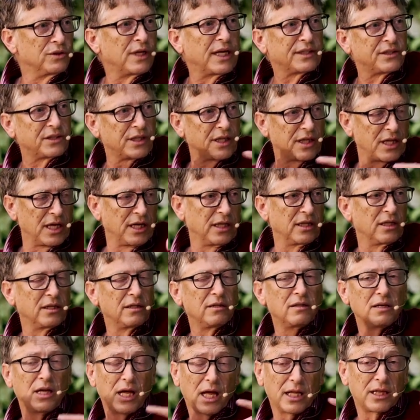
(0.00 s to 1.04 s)
That's a thing that
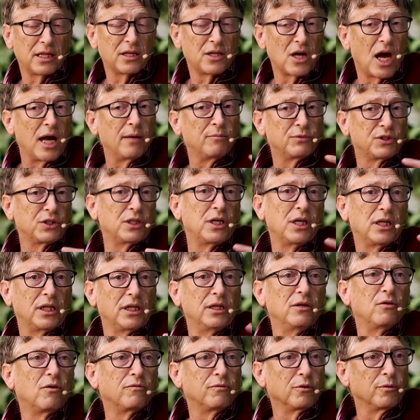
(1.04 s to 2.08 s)
at the time was
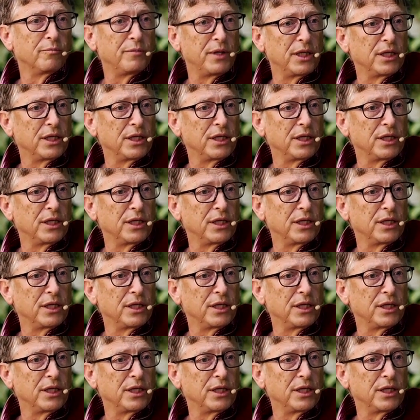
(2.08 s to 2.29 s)
killing over 1